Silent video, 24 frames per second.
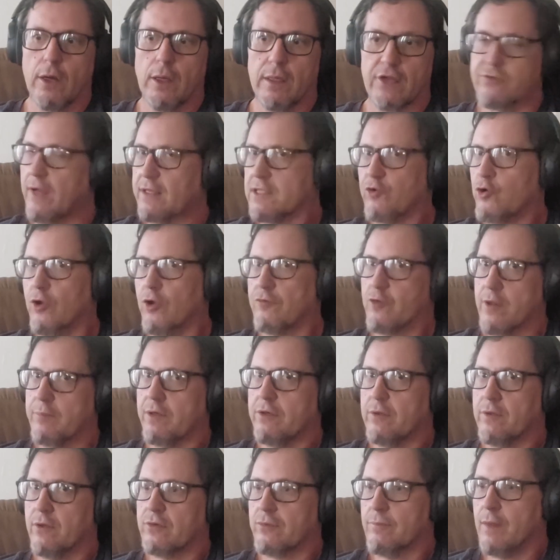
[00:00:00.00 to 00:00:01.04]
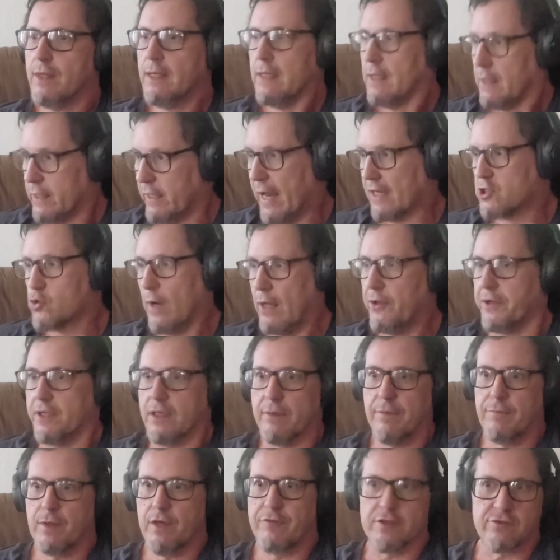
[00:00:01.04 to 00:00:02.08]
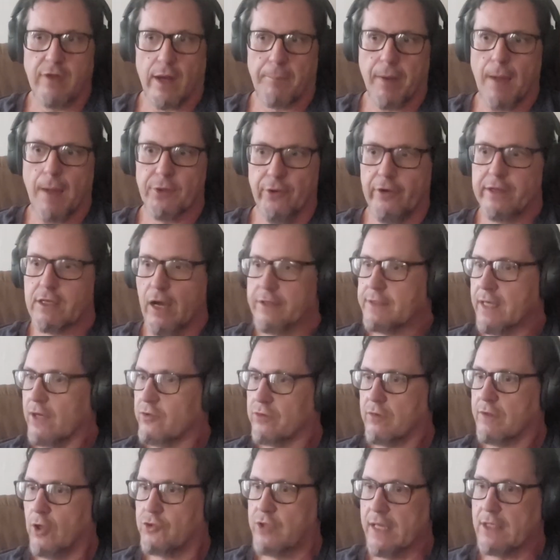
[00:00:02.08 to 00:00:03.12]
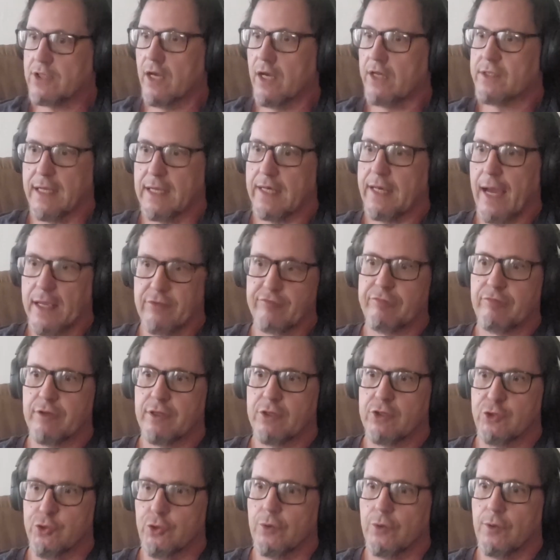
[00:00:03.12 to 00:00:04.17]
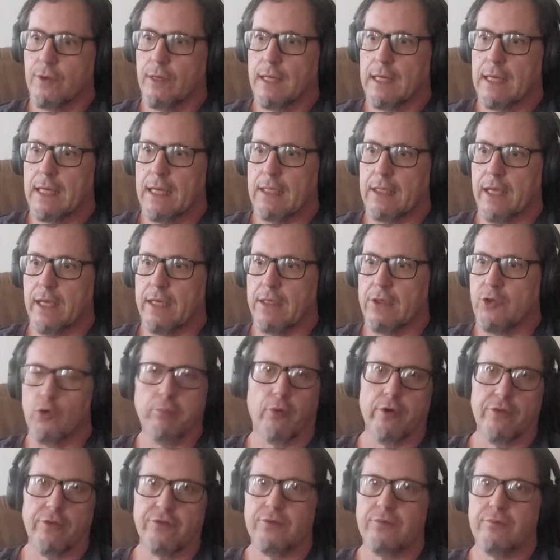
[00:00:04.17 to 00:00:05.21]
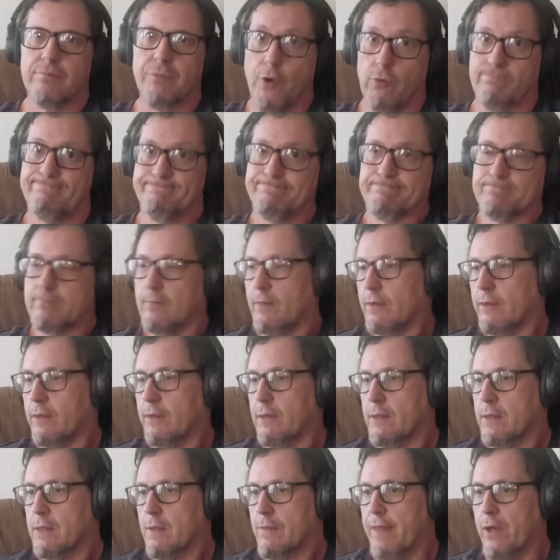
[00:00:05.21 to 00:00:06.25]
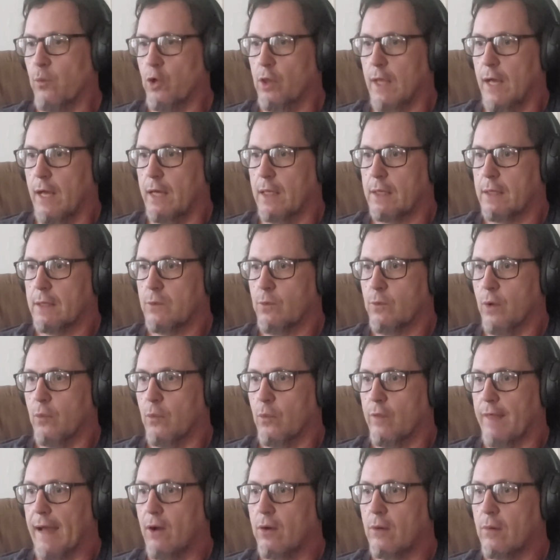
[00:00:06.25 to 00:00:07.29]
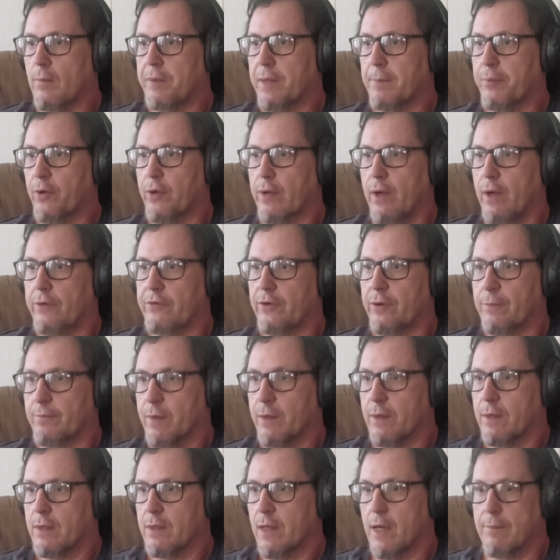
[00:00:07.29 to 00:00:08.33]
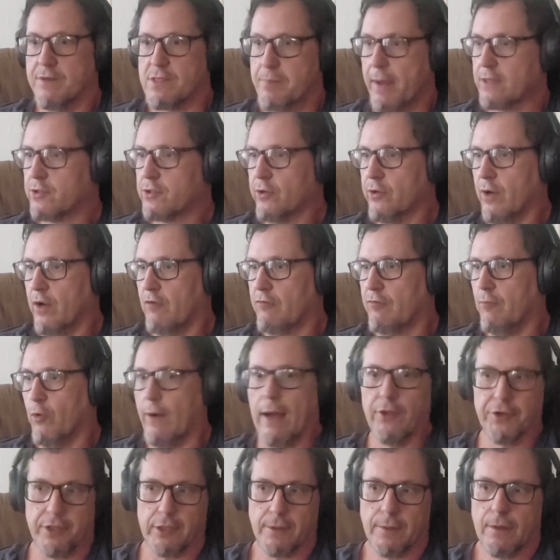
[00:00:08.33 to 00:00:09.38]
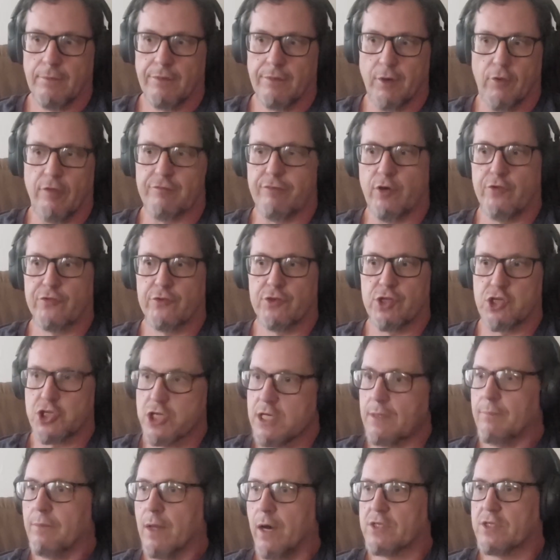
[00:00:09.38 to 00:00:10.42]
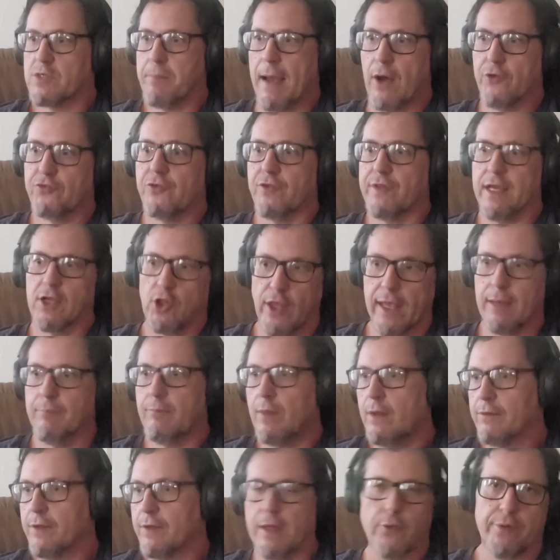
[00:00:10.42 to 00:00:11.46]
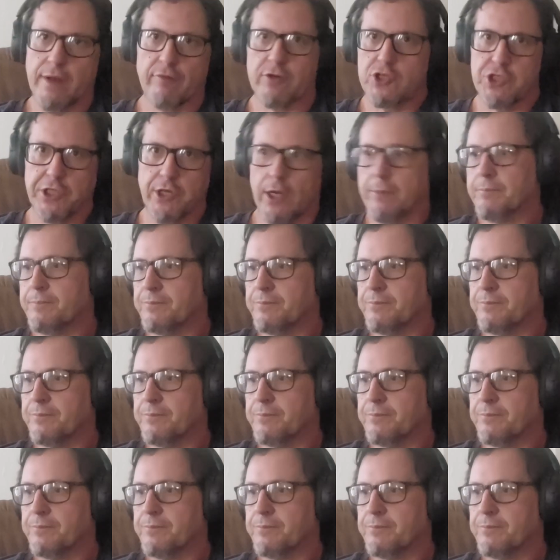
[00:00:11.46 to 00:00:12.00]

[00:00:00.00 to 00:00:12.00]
It's not difficult for them to do this. In actuality, if it's not a popularity contest, they'll take a knife to a newborn's throat. They will, without being put under the specter of morality, they're the first to cheat on a spouse that they claim that they would never cheat on.